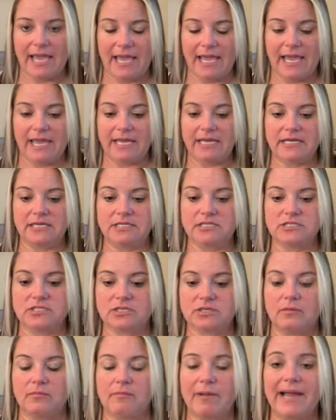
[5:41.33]
and
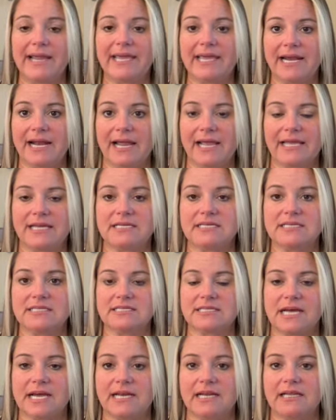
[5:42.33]
Mike and I had
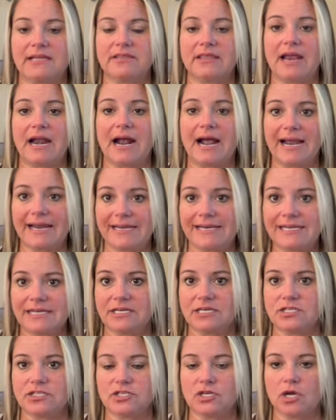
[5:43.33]
decided that I
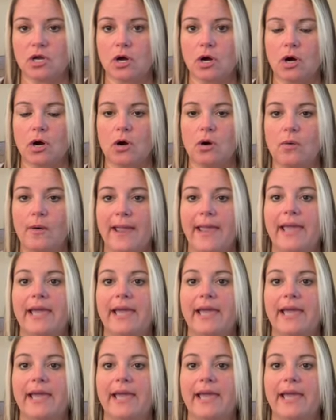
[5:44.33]
needed to go